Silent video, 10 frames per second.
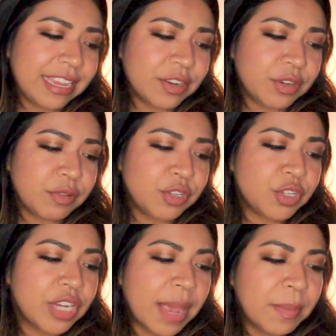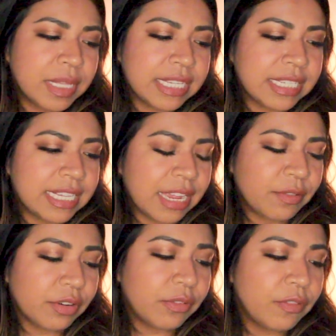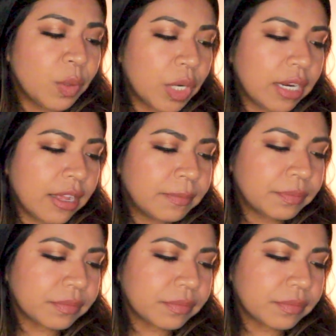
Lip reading: Andrew's Chapel in Sanford, Florida,